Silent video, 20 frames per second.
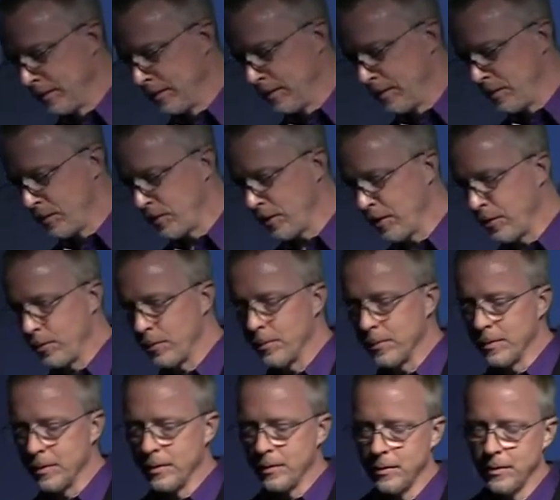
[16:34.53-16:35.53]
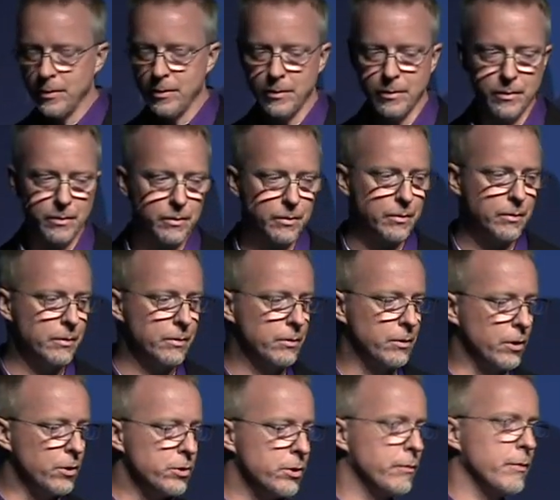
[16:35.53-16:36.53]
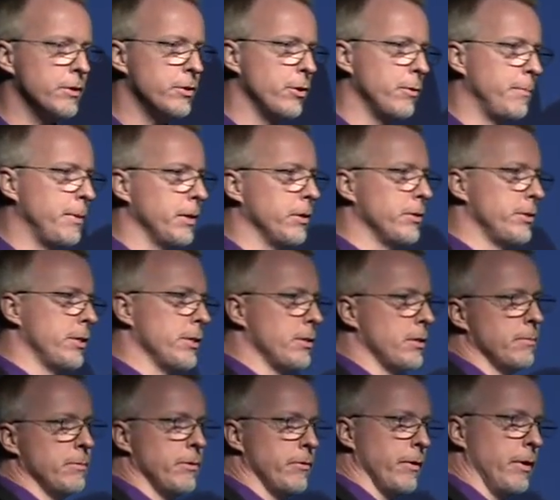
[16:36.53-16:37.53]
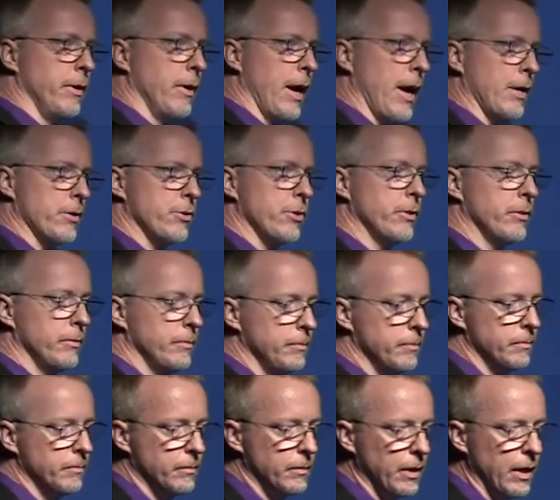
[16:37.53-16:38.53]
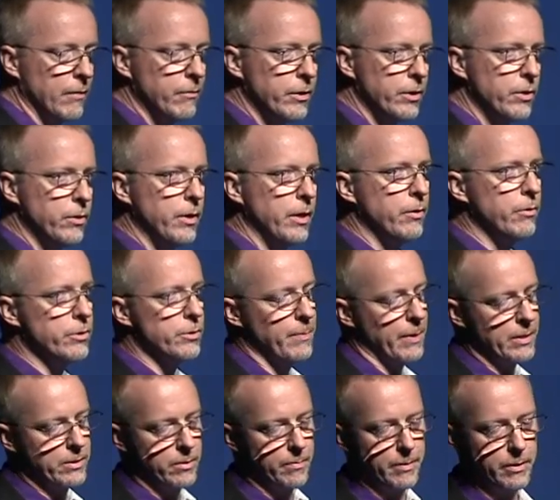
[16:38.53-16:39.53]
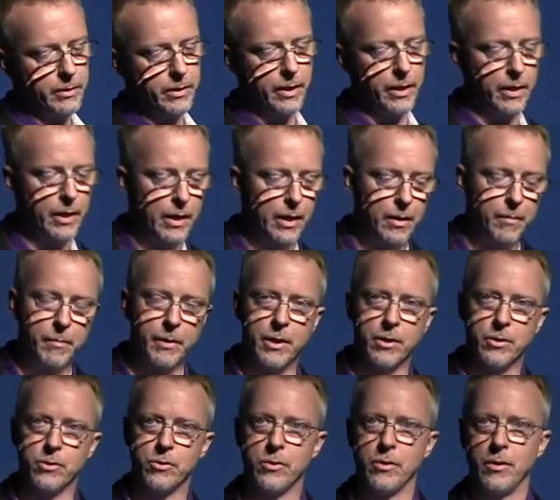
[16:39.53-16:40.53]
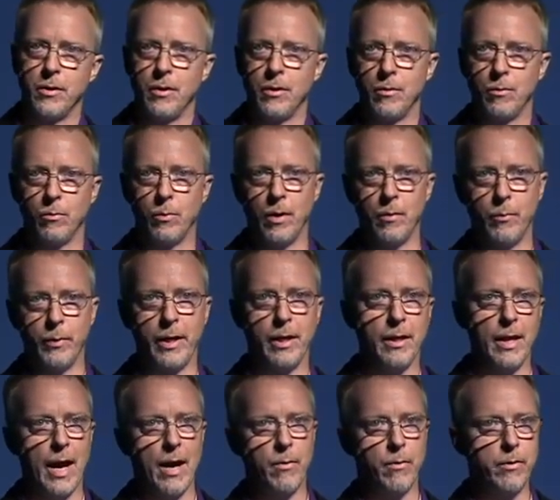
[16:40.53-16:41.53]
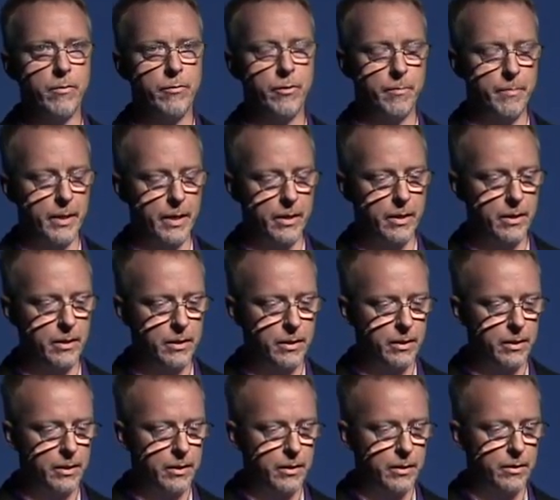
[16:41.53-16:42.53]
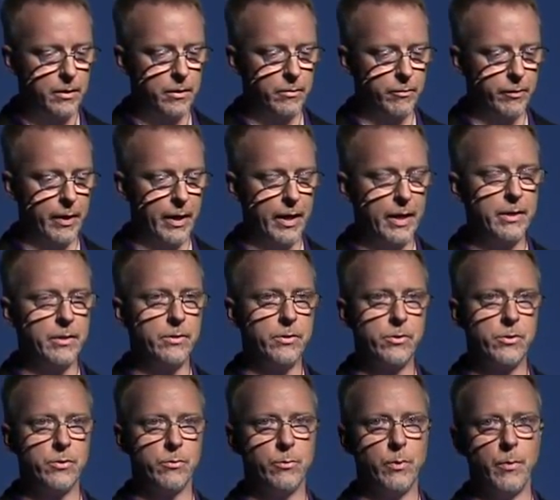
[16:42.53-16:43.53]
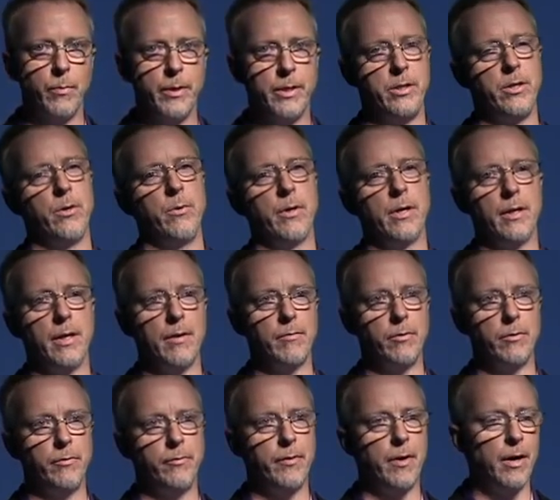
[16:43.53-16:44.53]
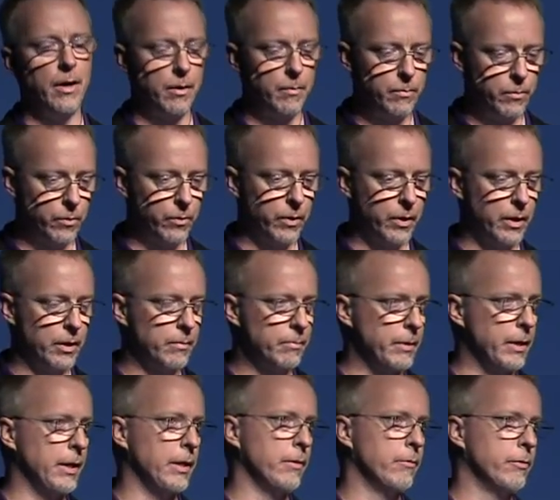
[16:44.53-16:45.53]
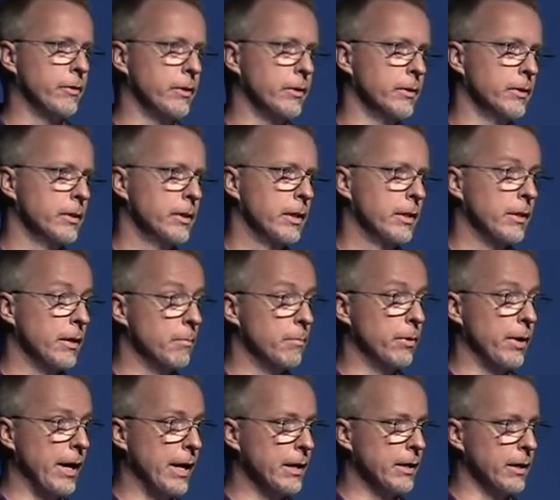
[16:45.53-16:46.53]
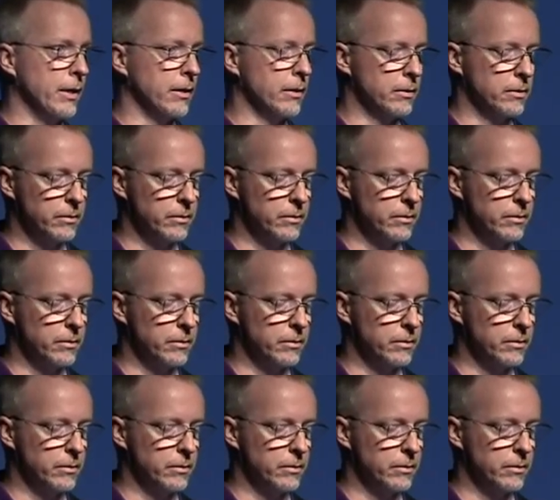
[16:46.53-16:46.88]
So those of us who build systems of interaction have a unique responsibility, because what we allow and forbid defines what we do at a level far more meaningful than branding.